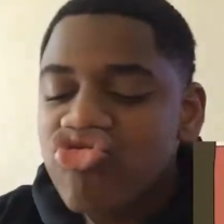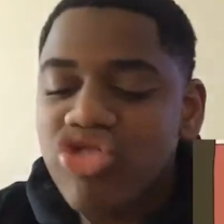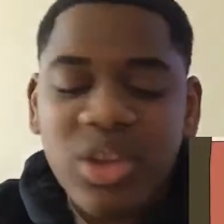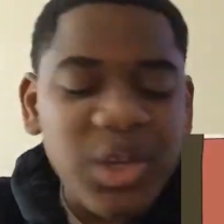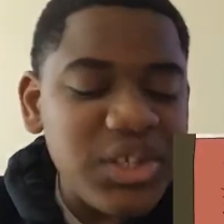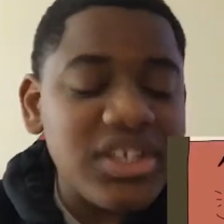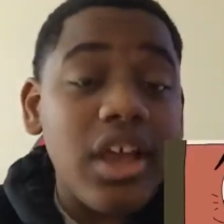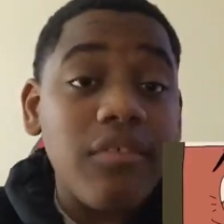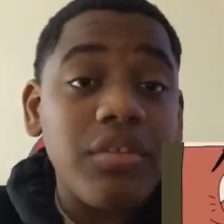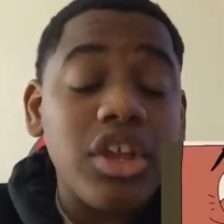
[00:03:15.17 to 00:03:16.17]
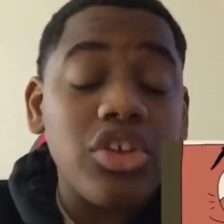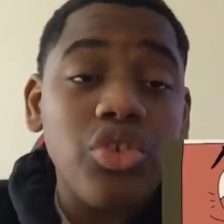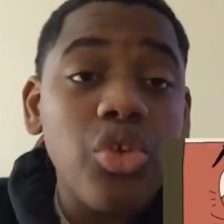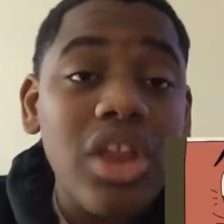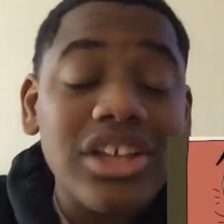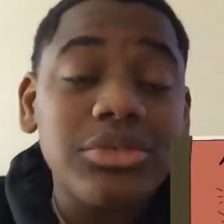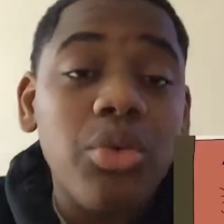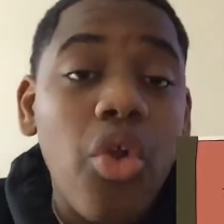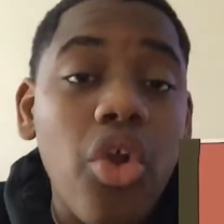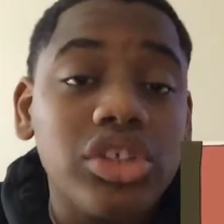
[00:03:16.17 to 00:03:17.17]
He said, I'm finna do you like some
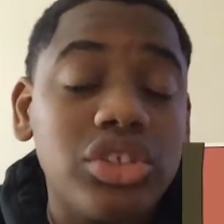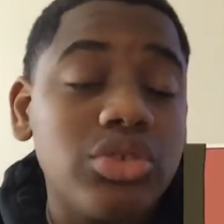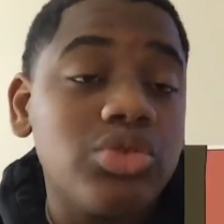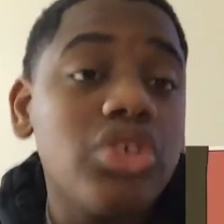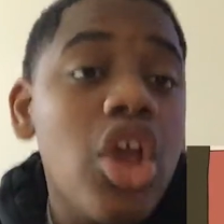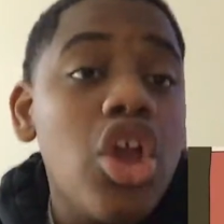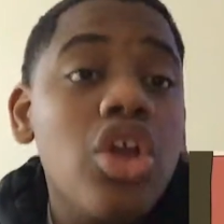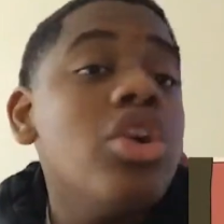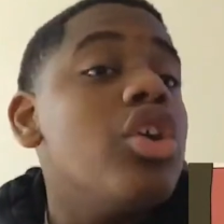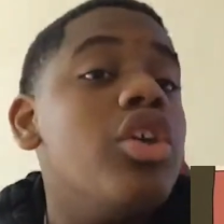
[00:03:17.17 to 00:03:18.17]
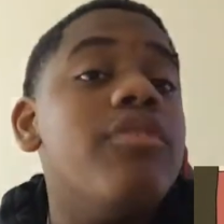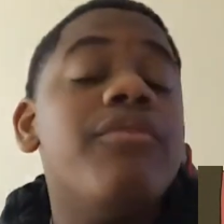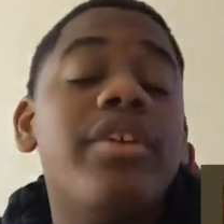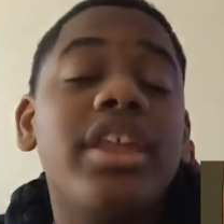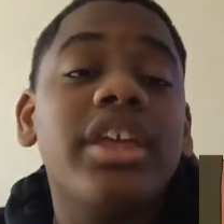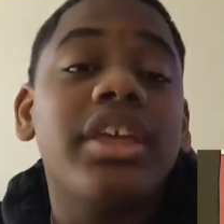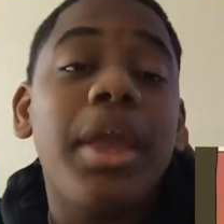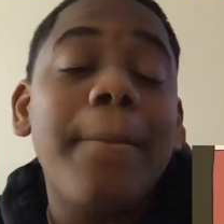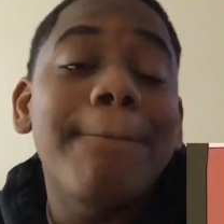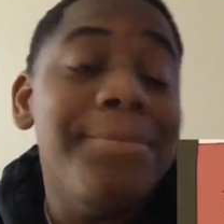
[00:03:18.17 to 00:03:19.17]
orange juice. You finna
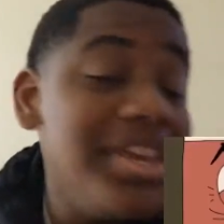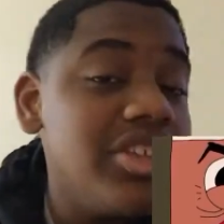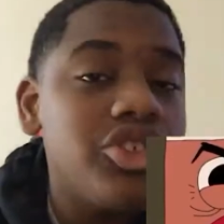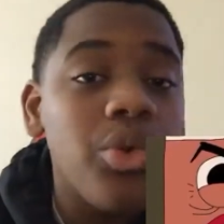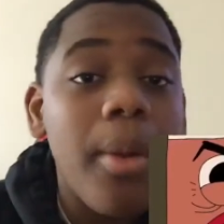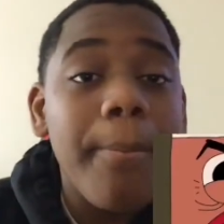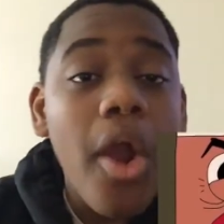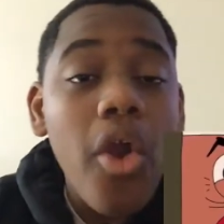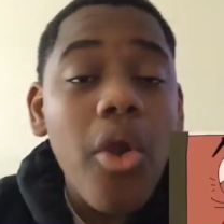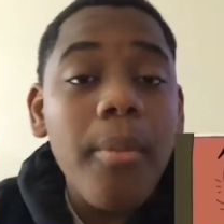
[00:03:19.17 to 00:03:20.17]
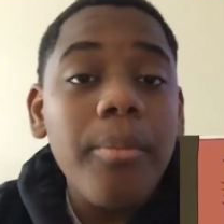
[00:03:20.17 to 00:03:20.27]
get beat to a pulp.